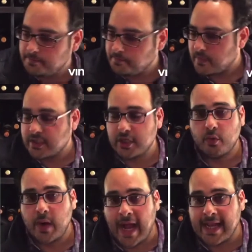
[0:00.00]

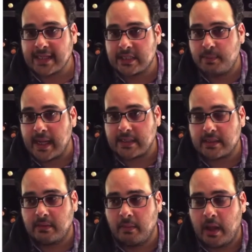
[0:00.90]
So I expect
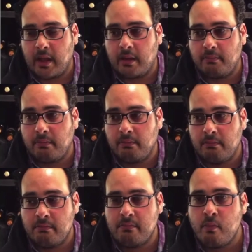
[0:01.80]
um,
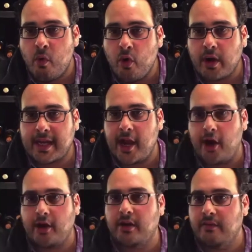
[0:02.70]
more
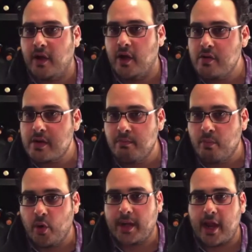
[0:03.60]
character of oak,
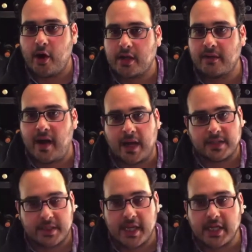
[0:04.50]
more character of
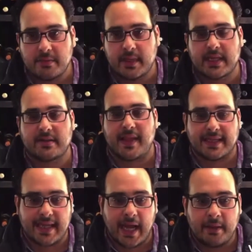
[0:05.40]
oxidation because of that
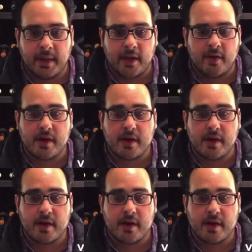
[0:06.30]
time in oak.